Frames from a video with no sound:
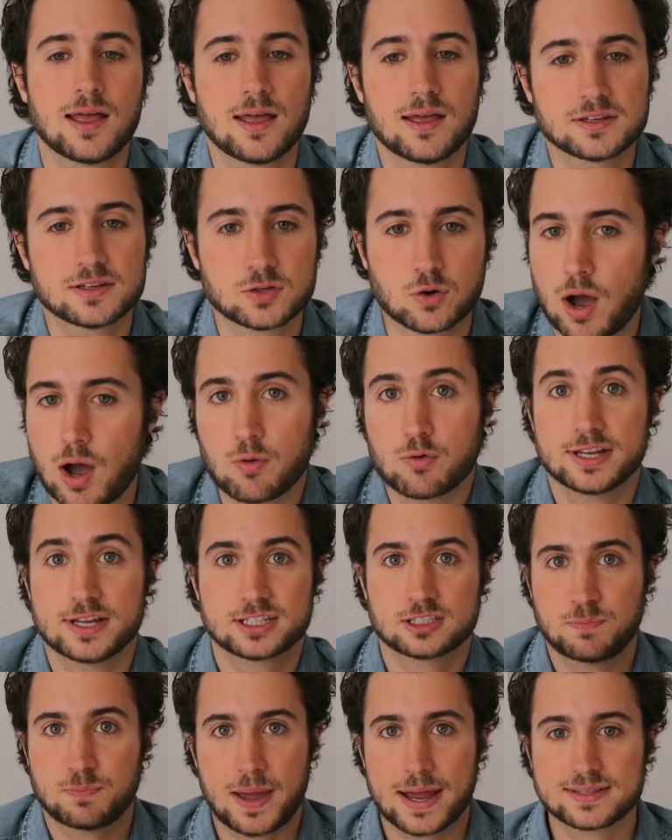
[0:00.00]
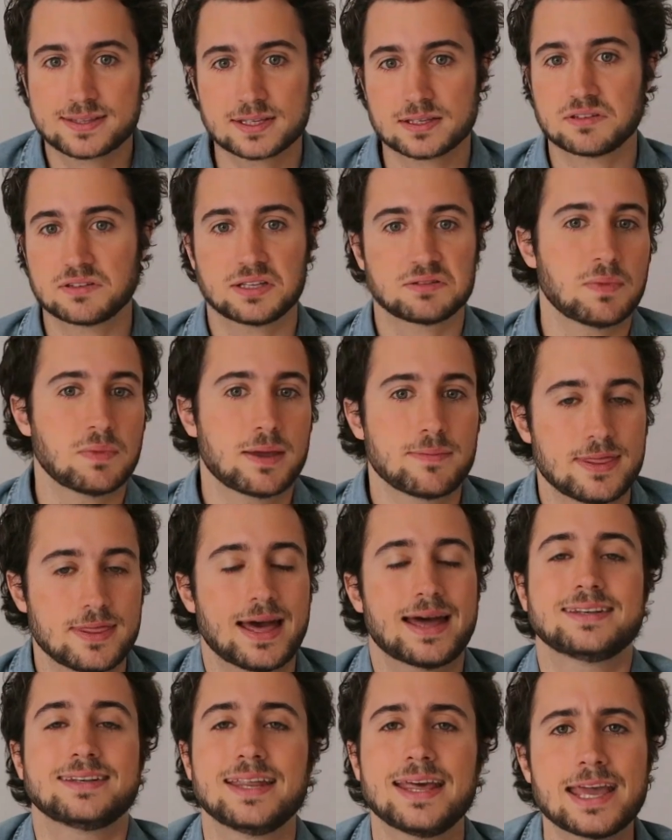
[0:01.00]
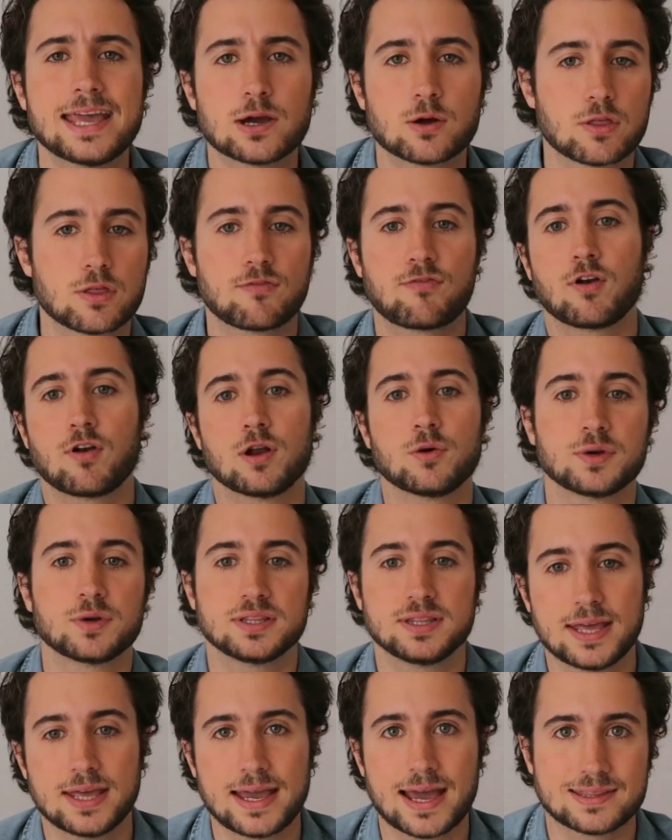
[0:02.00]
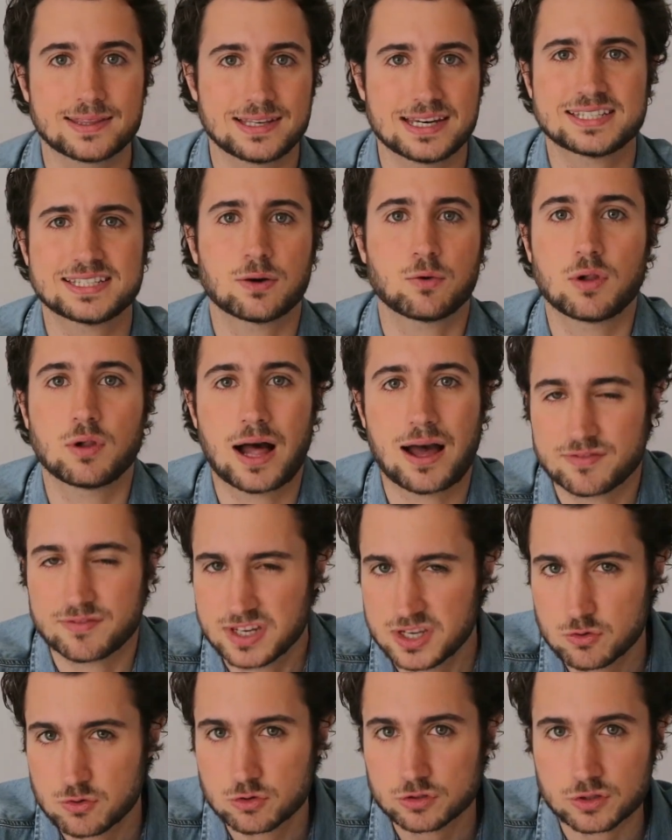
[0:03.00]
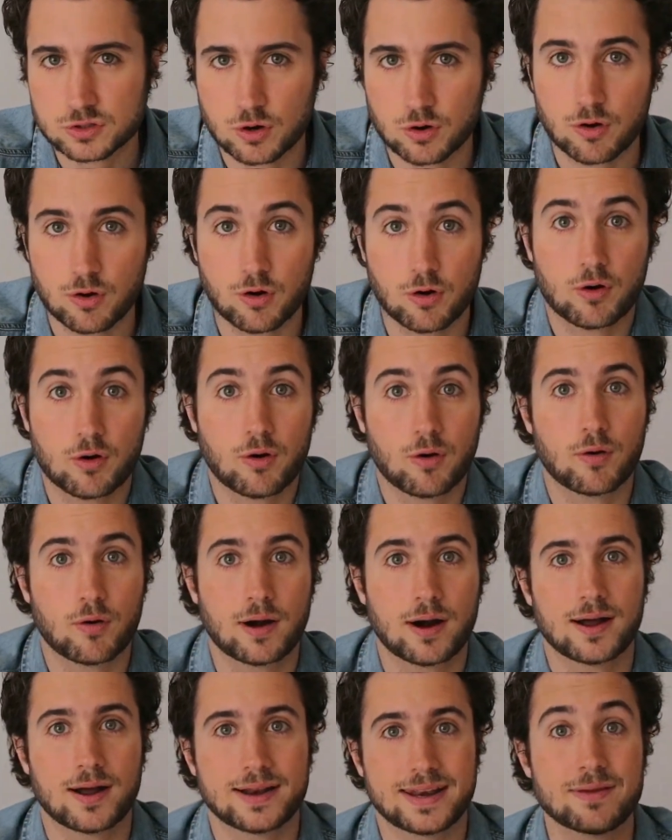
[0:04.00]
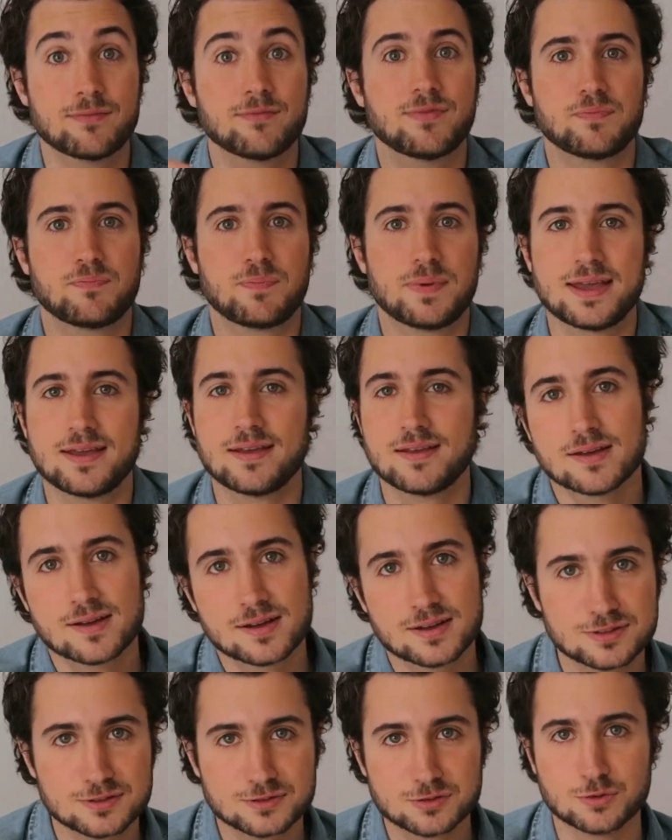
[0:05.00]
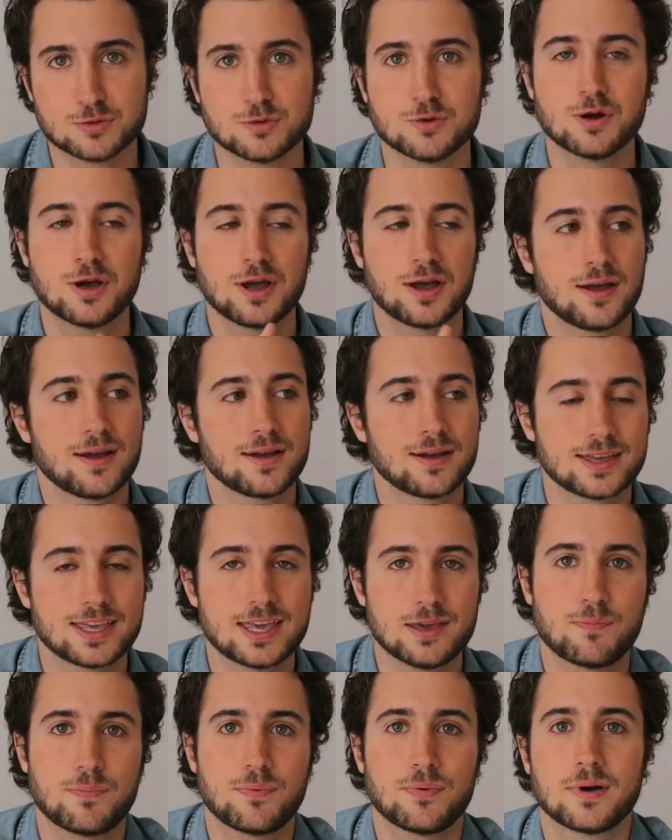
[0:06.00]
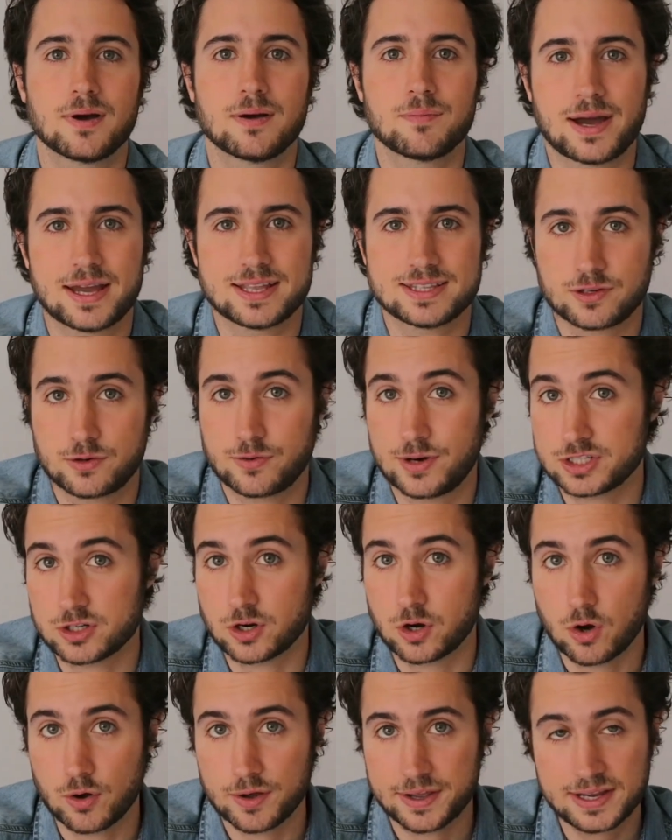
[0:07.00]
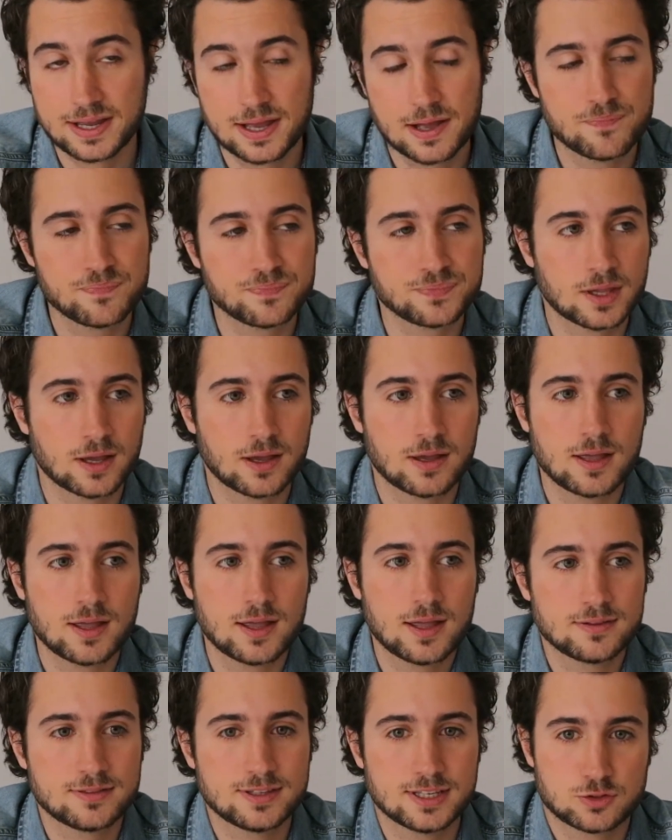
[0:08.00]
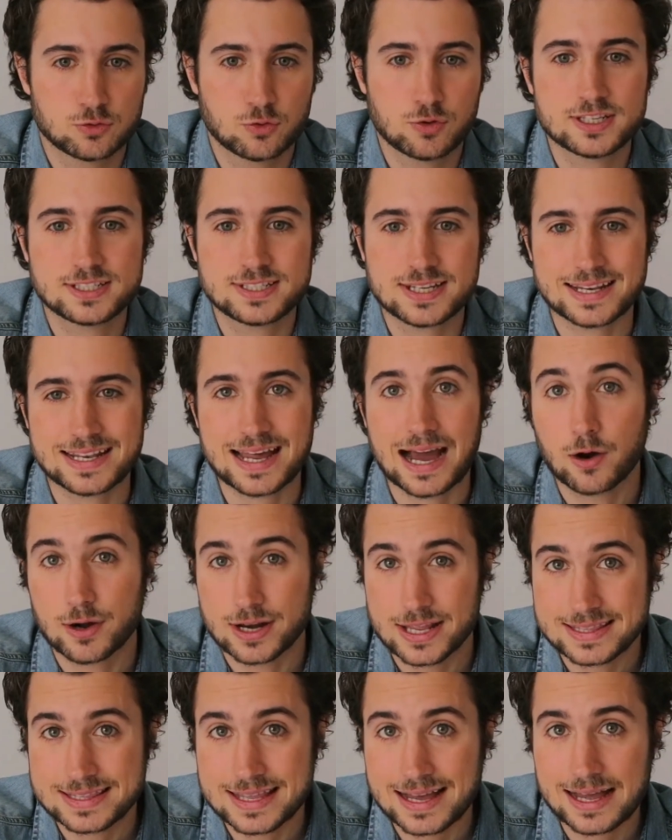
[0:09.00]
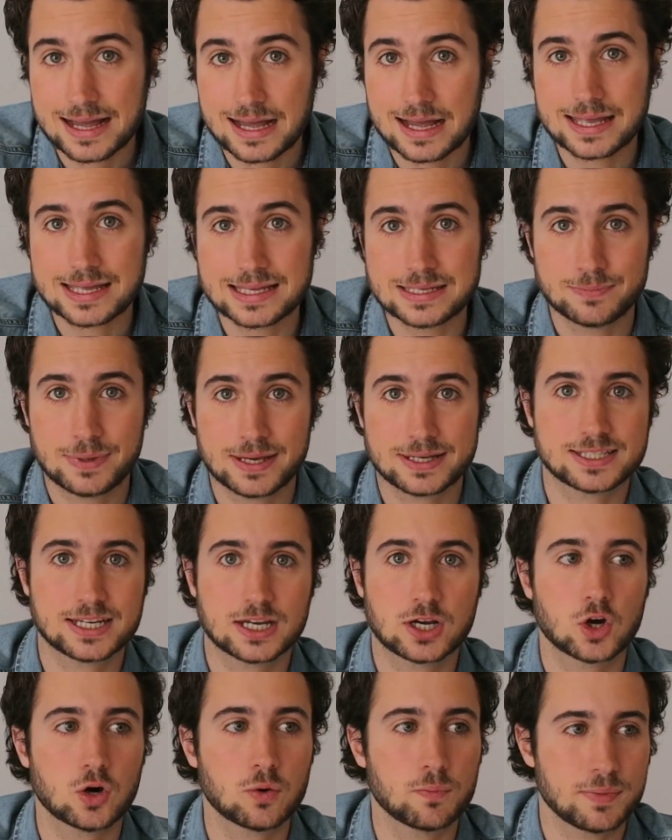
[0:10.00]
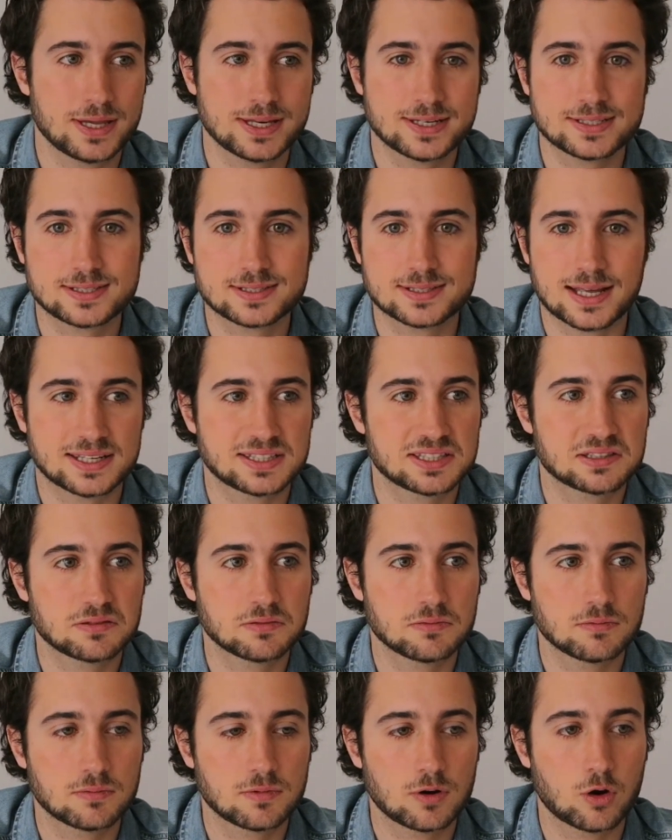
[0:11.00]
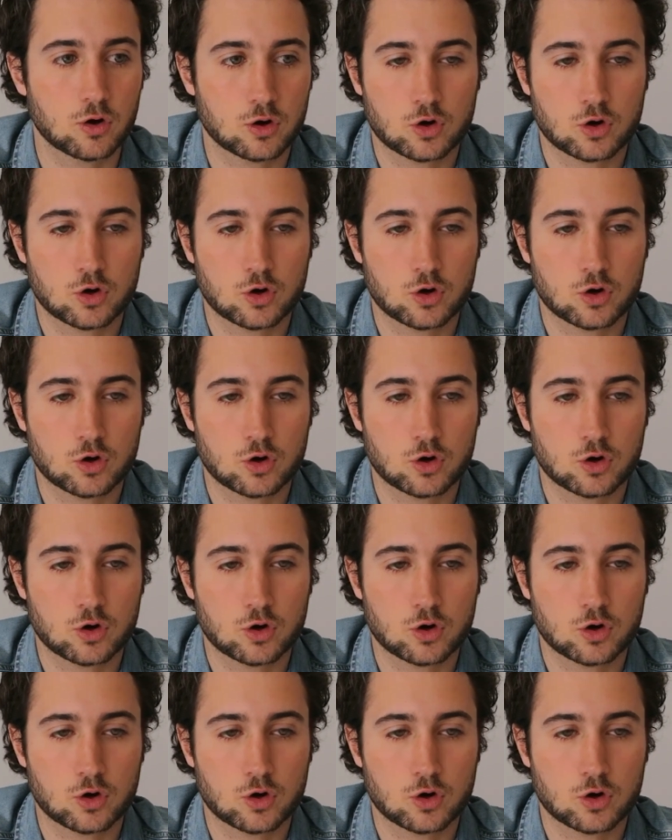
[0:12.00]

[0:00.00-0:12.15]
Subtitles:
So I would expect that maybe that day or the following day, at least I will have news or an MVP to keep my integration going. The truth is that ahorita in Mexico means that, or